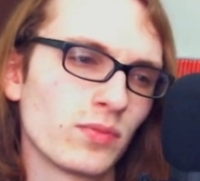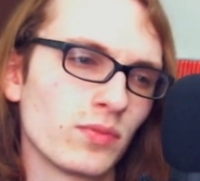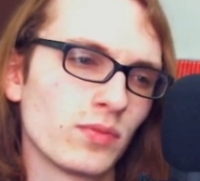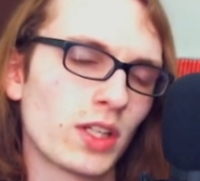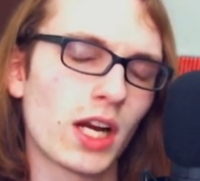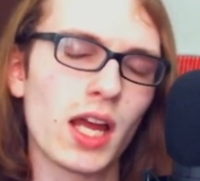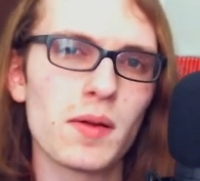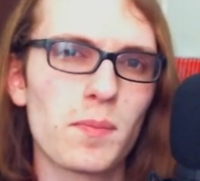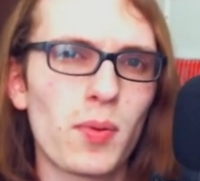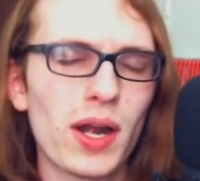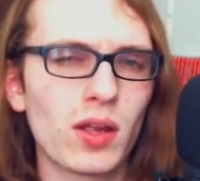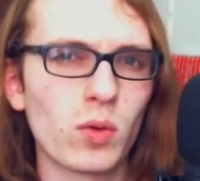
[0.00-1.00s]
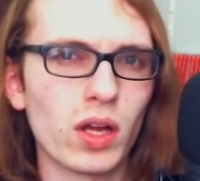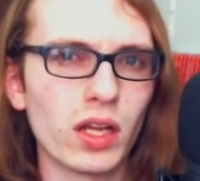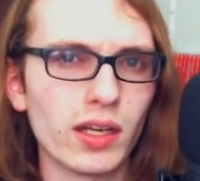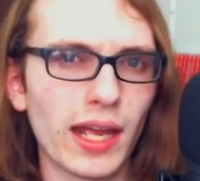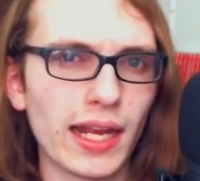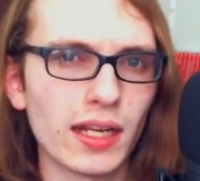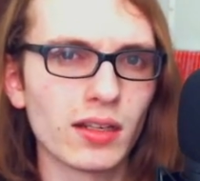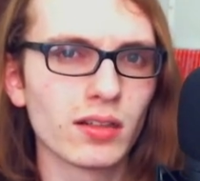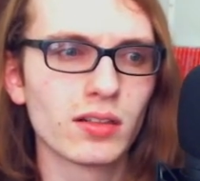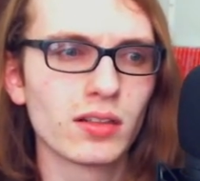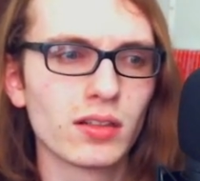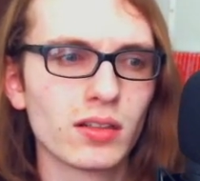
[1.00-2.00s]
They're gonna break one day,
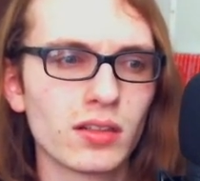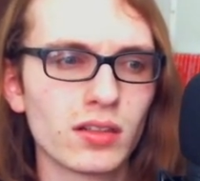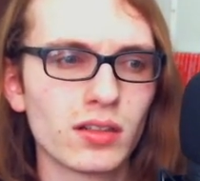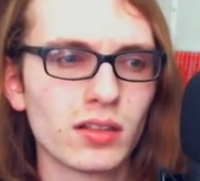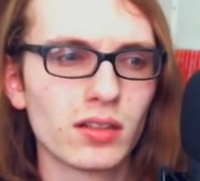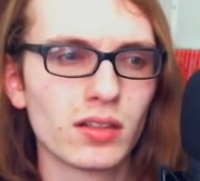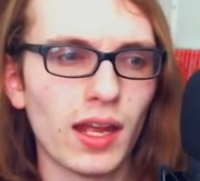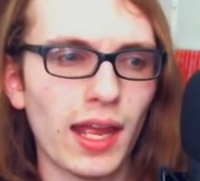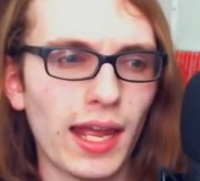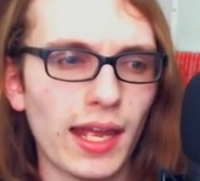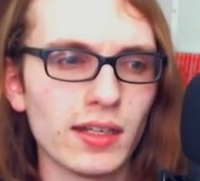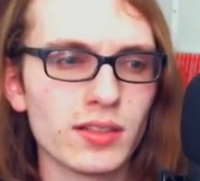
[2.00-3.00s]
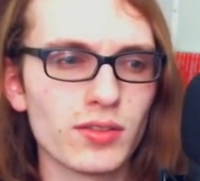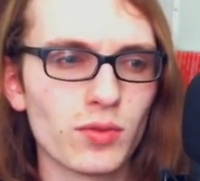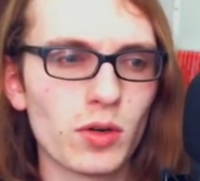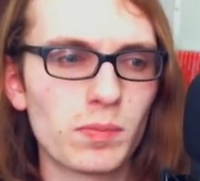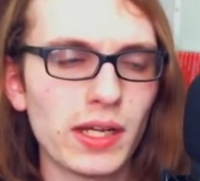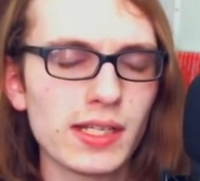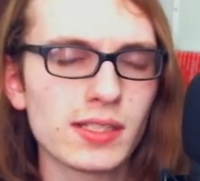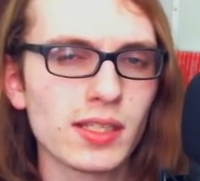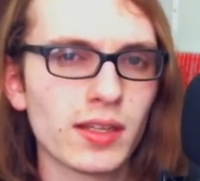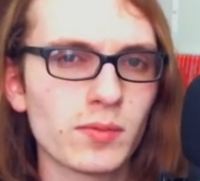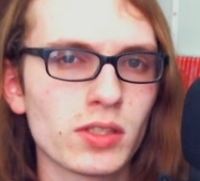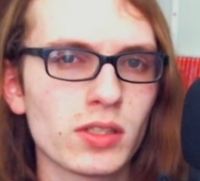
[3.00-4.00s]
and replacing
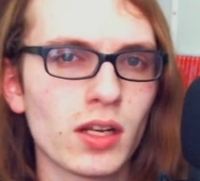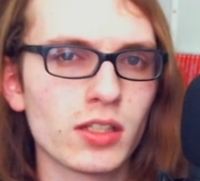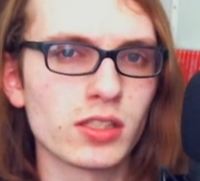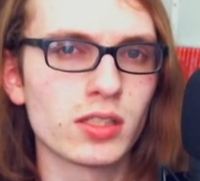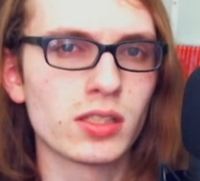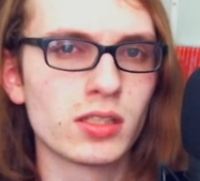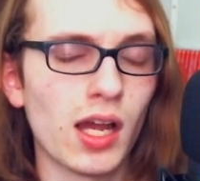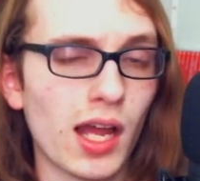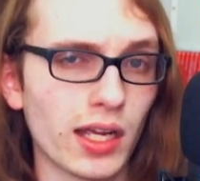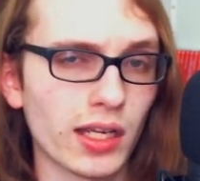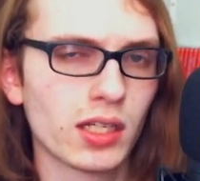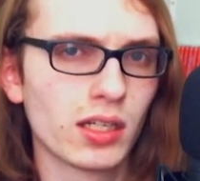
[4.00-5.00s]
them is gonna suck.